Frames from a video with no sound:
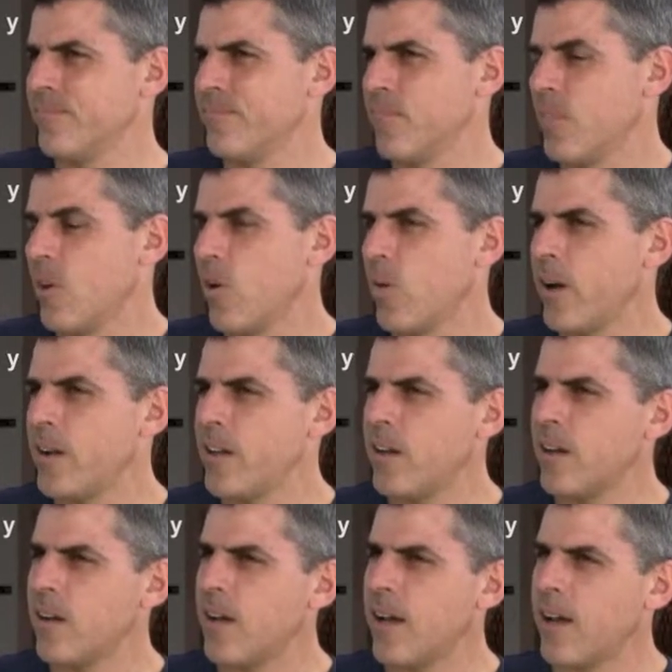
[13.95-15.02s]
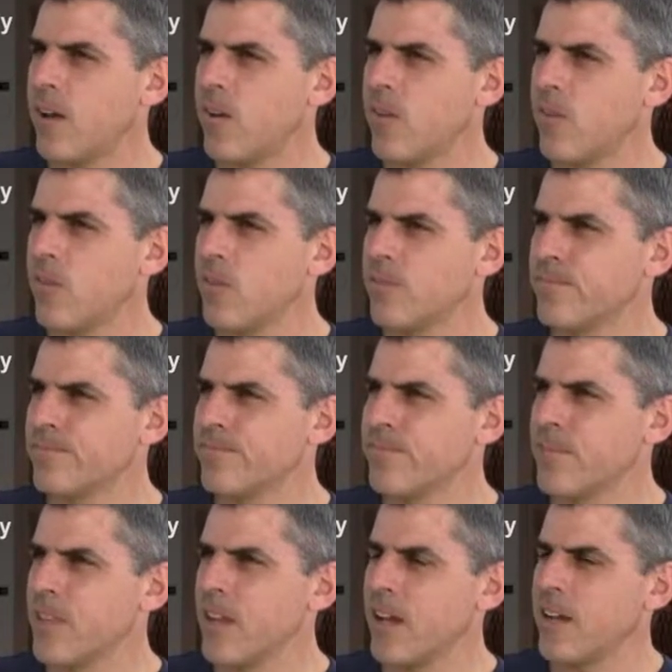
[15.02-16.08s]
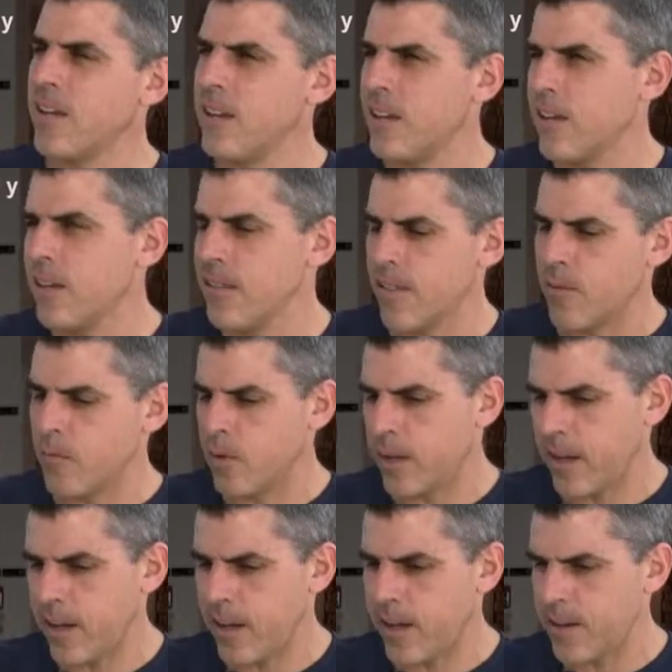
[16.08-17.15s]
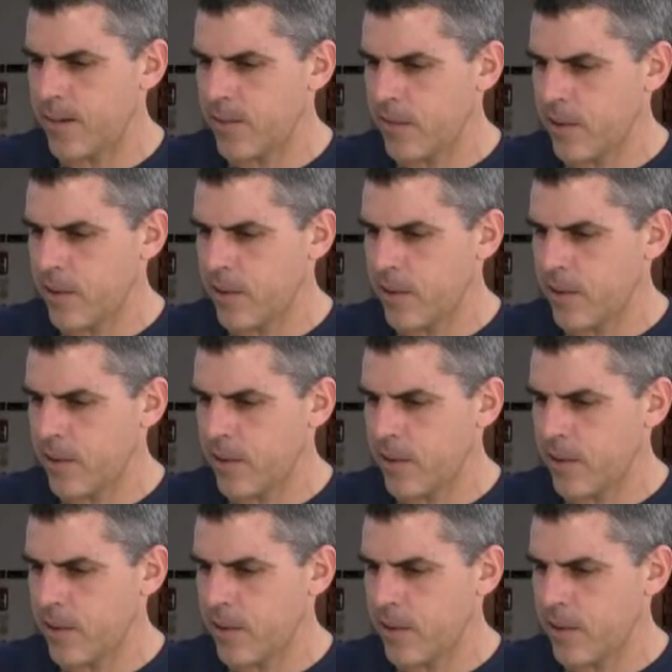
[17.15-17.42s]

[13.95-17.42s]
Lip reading: no idea how the idea that we had